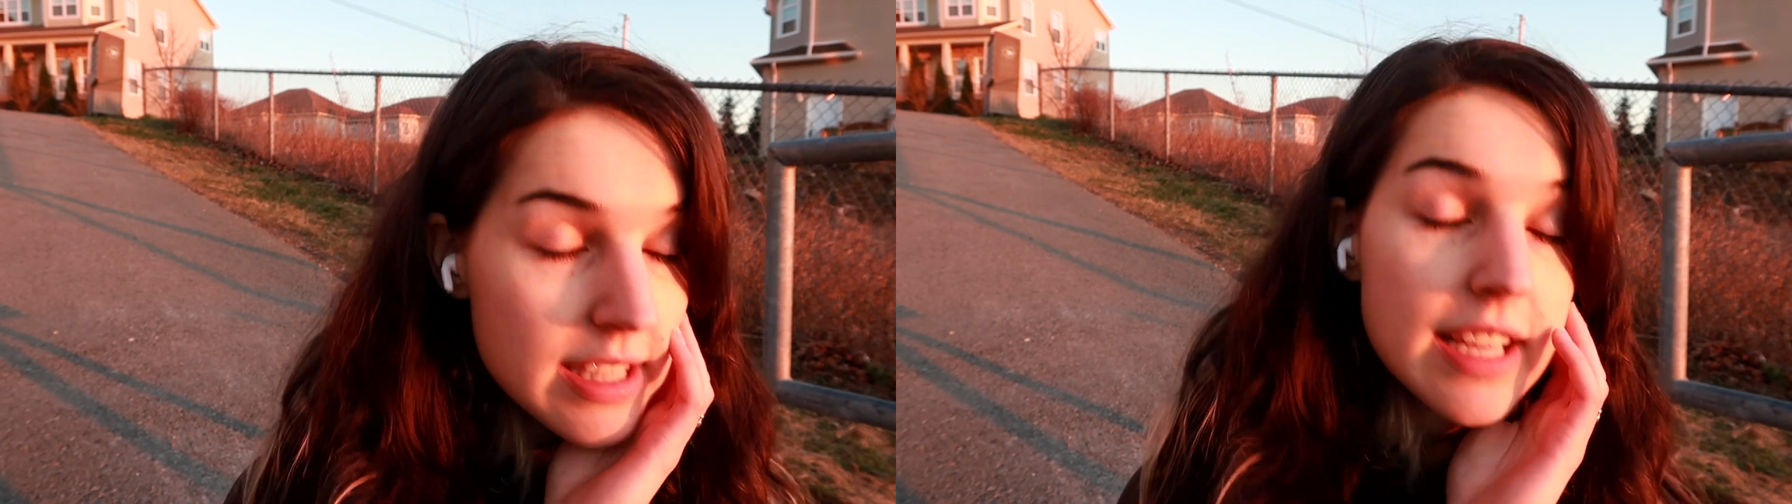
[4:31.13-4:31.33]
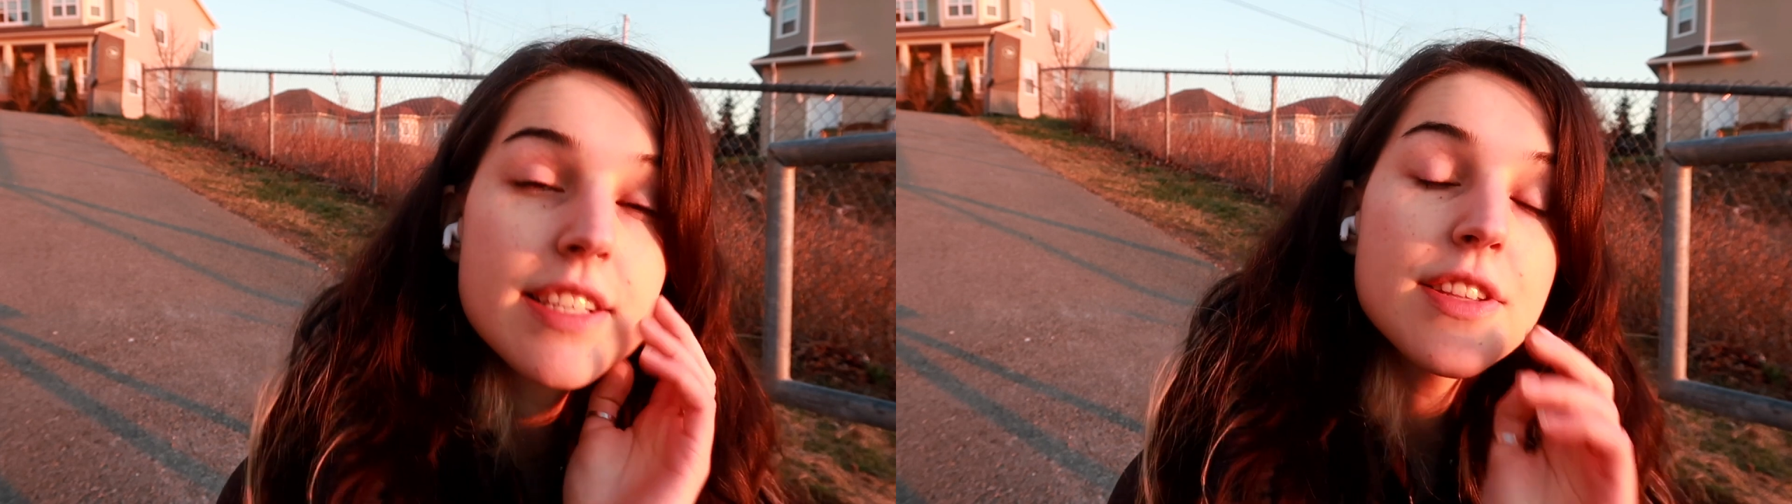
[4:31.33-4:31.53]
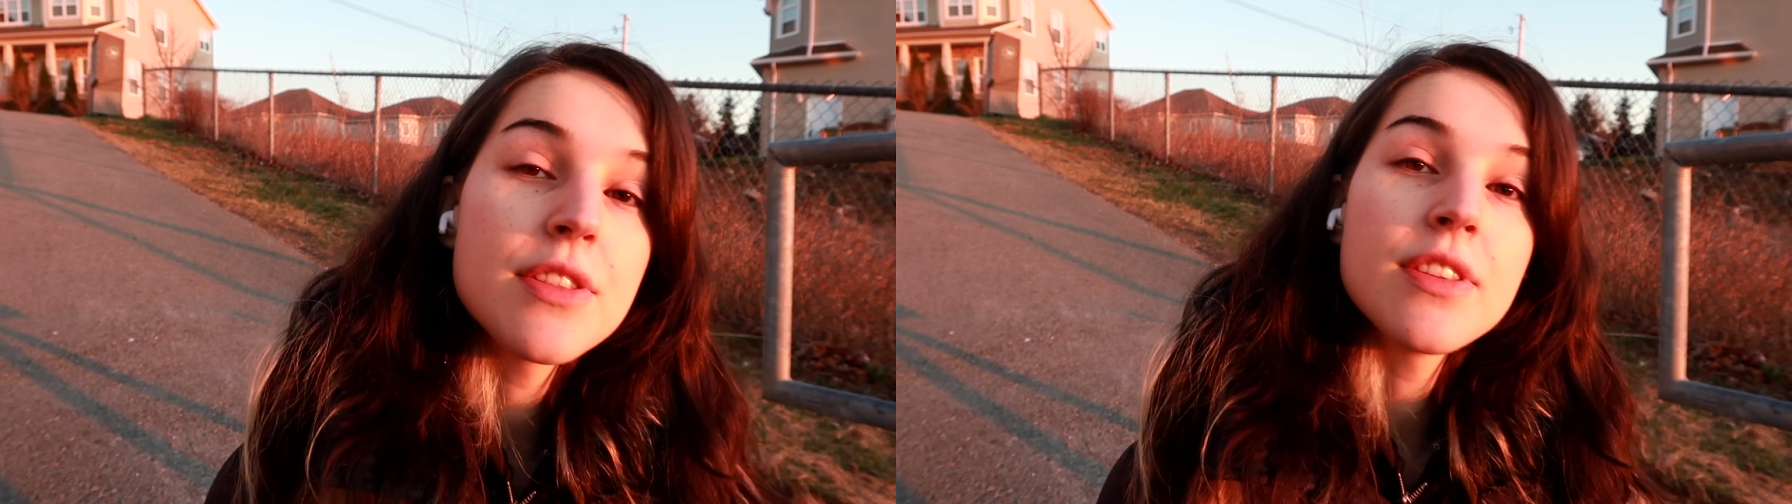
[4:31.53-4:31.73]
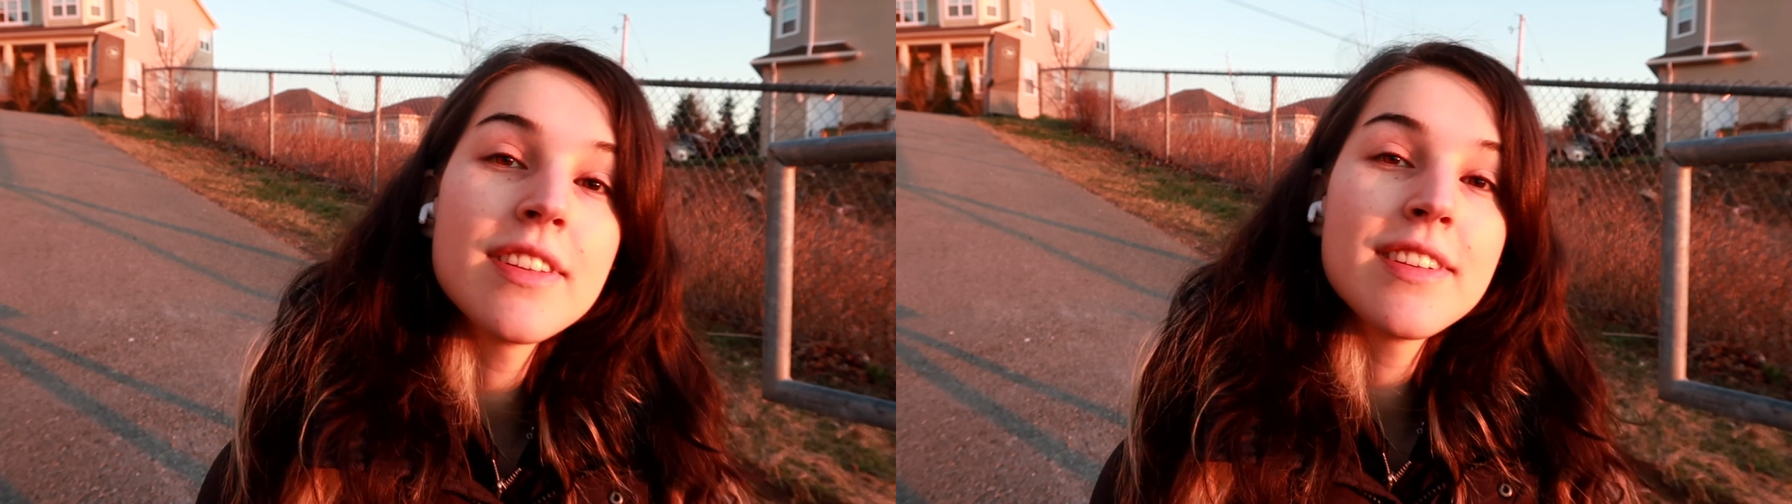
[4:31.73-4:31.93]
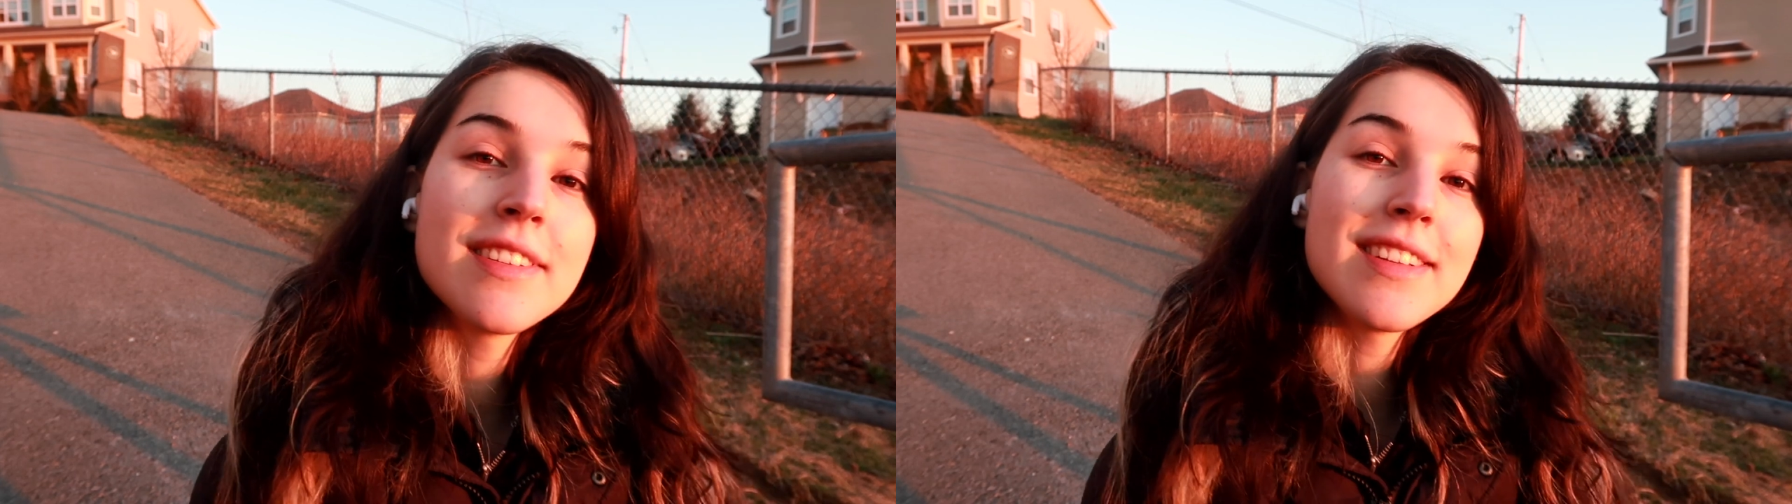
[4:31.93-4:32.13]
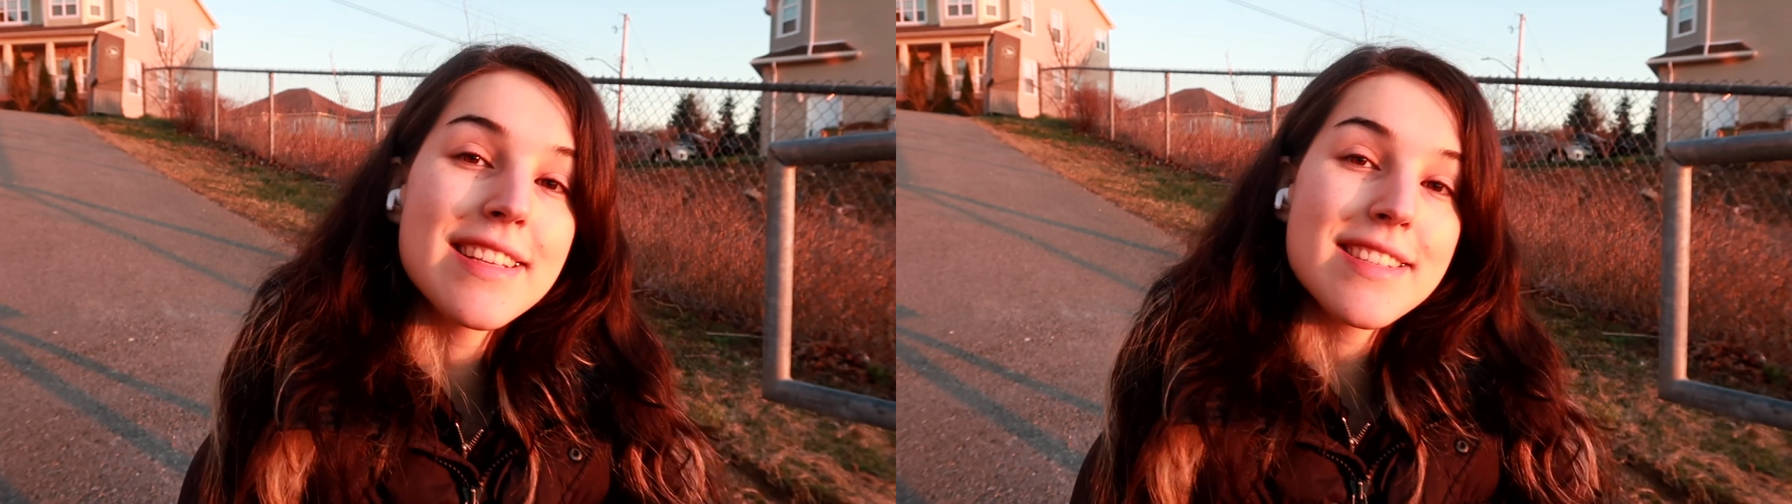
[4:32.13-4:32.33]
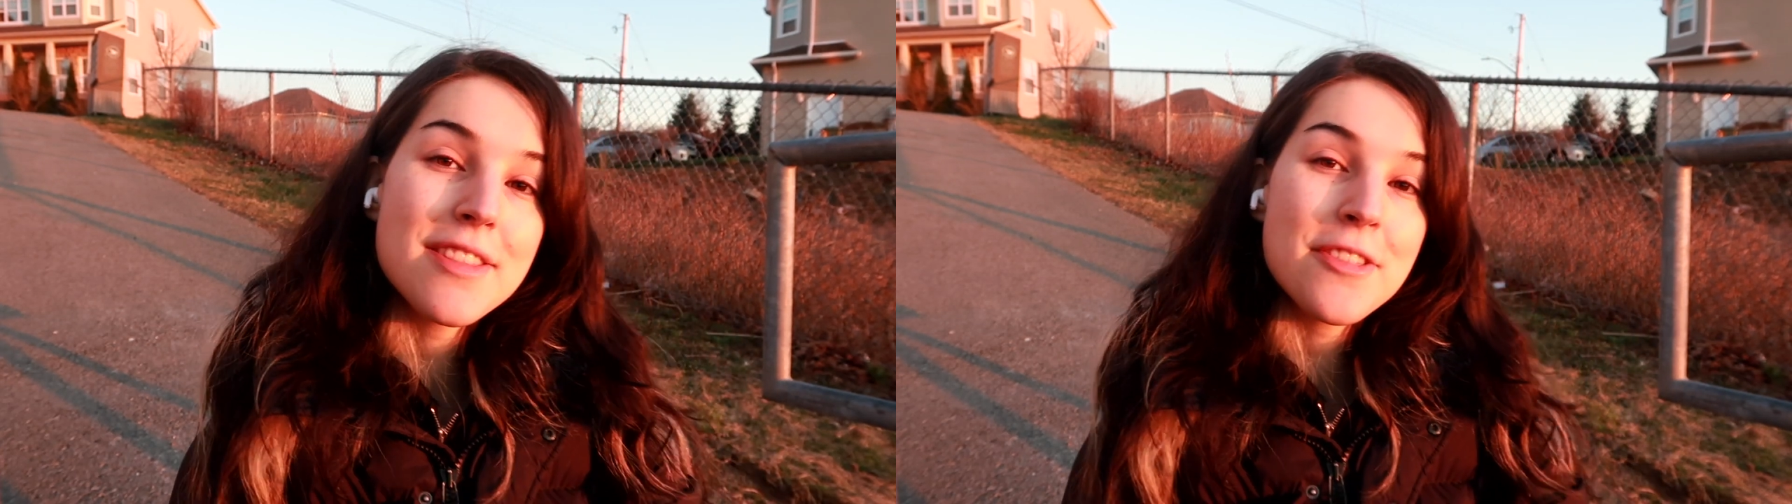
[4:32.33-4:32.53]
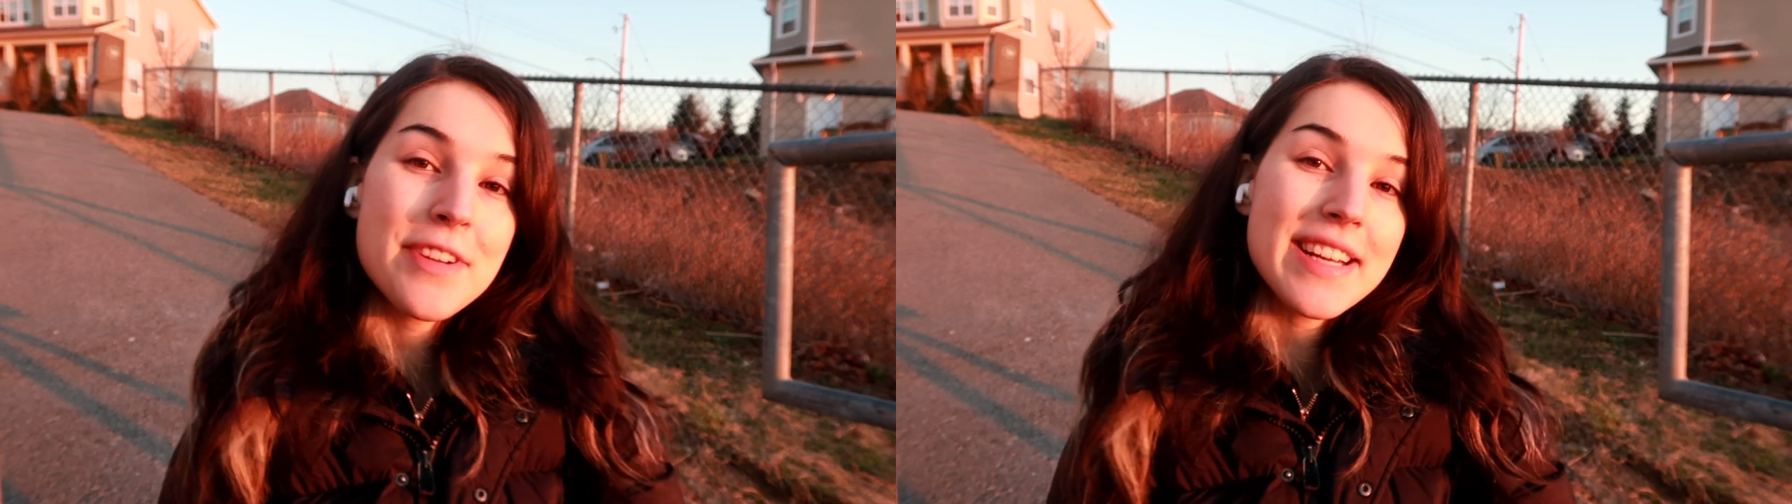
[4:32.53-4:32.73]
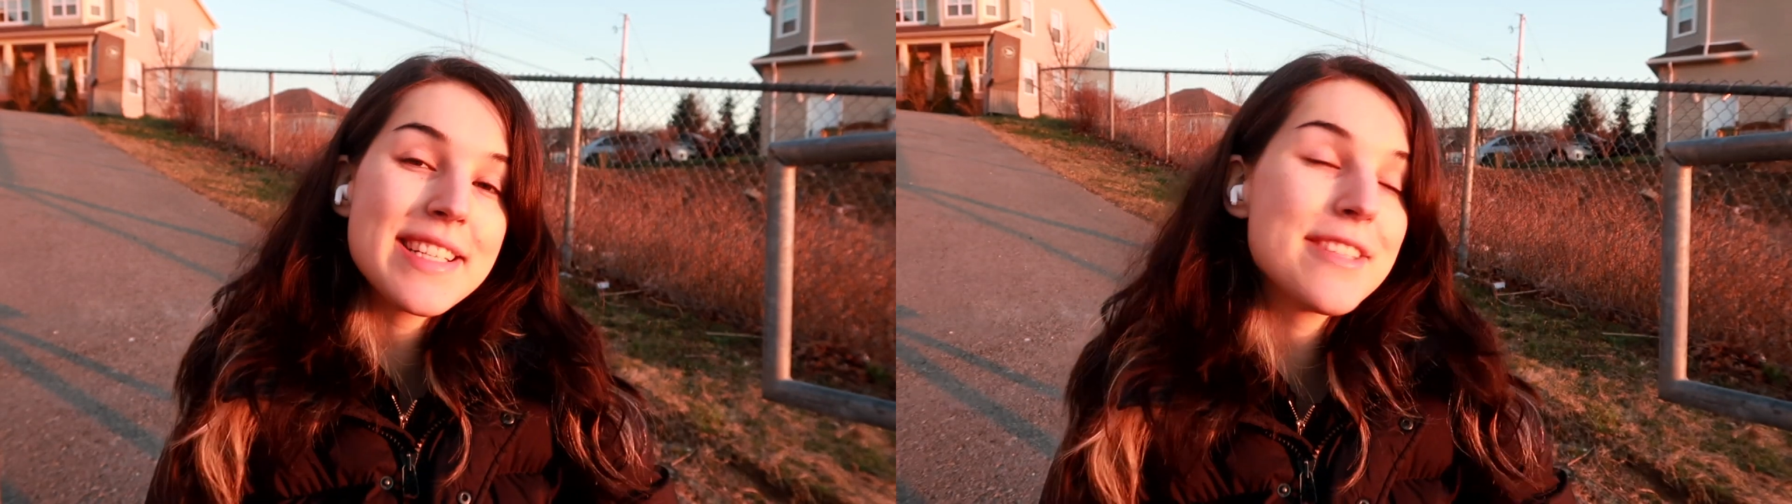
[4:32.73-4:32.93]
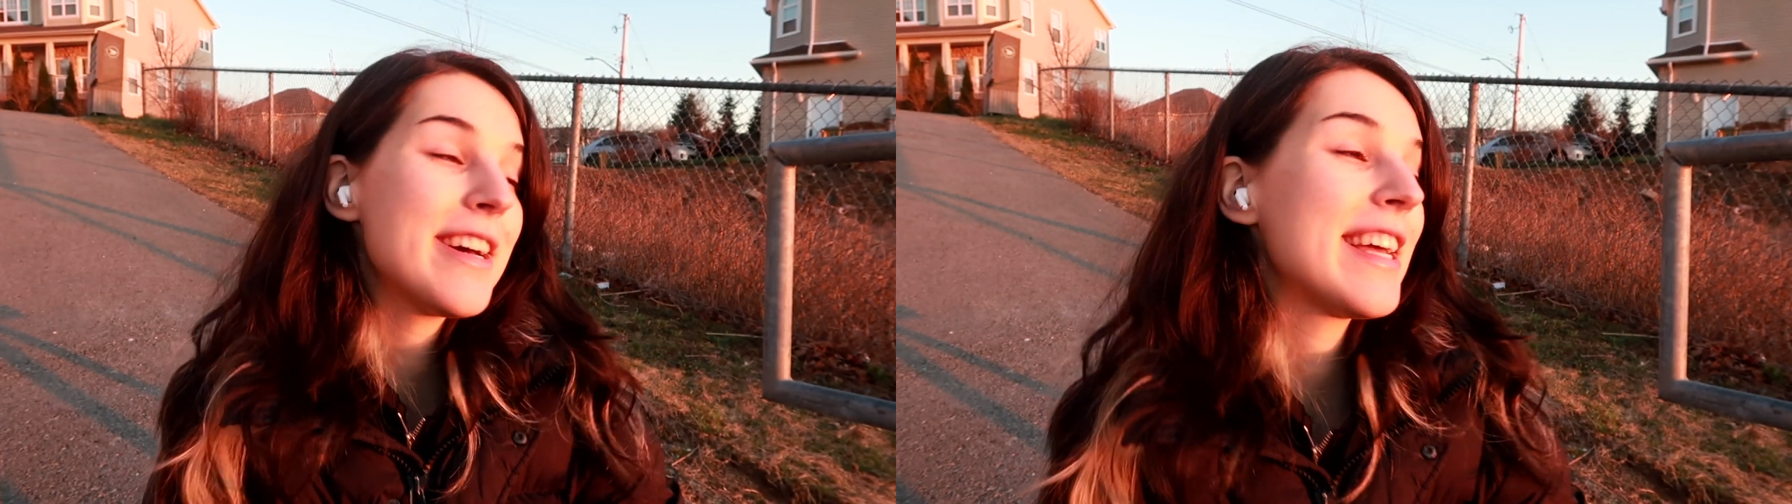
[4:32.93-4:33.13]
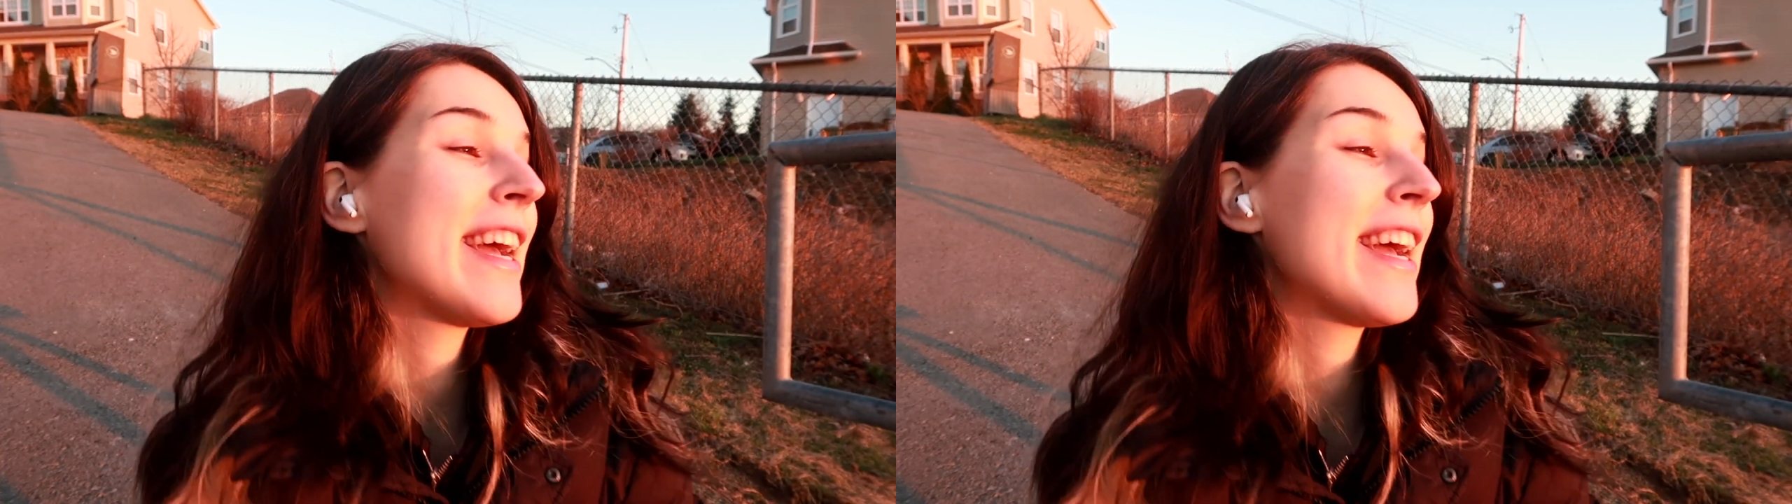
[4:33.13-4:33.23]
Less than 3 days away